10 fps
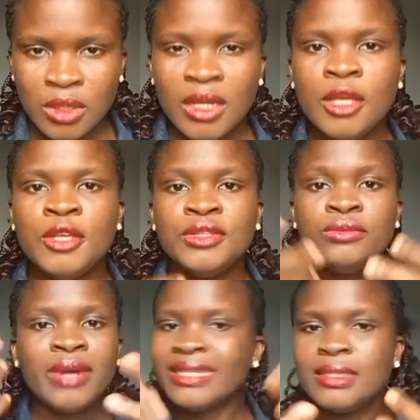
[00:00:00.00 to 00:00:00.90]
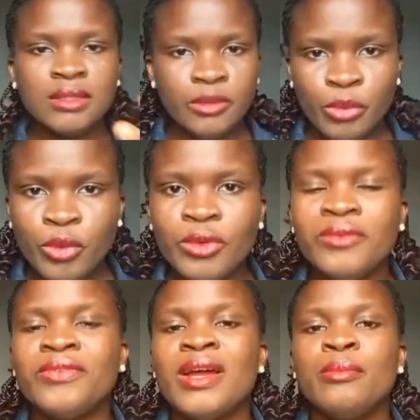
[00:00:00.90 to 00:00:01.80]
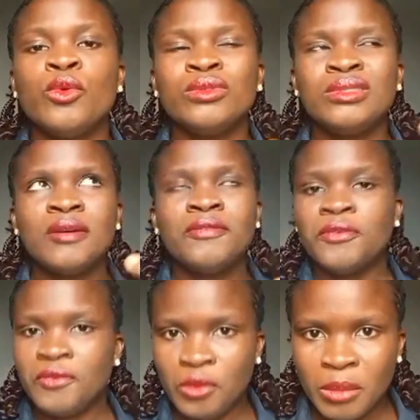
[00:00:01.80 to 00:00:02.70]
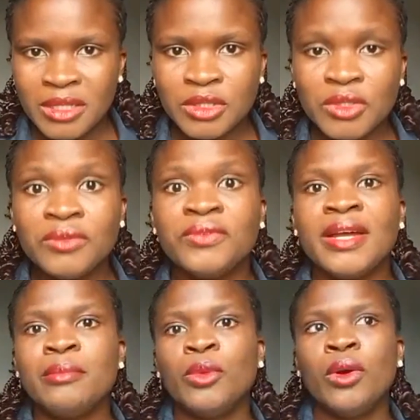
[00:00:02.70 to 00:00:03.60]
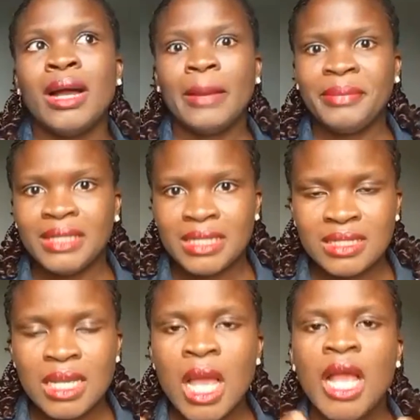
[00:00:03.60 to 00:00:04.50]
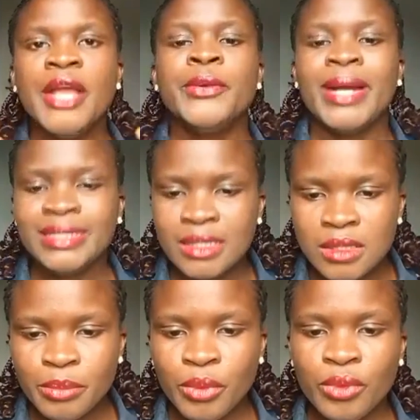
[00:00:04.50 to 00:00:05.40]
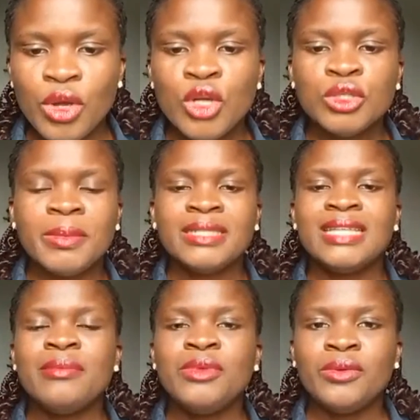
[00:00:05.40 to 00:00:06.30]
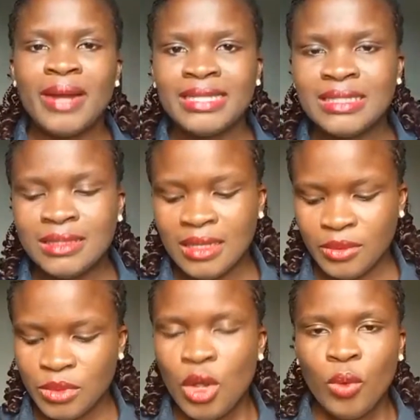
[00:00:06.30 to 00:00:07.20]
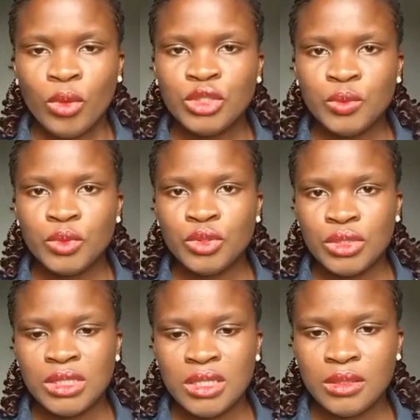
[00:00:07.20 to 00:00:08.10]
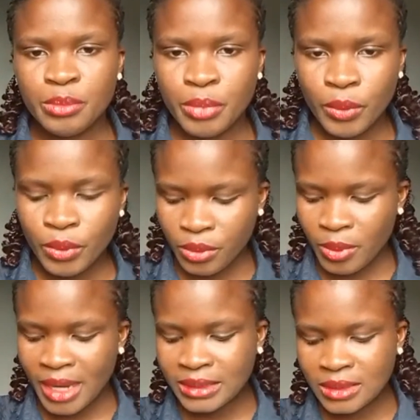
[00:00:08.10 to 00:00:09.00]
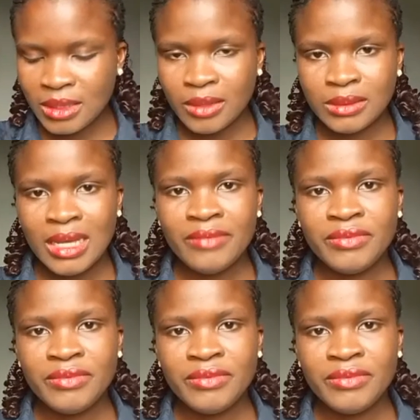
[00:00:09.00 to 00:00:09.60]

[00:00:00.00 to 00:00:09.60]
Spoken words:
in writing the book. You find more fulfillment. You find more happiness in writing the book. So by the time you write it down, what you want to see in the book, you write it down every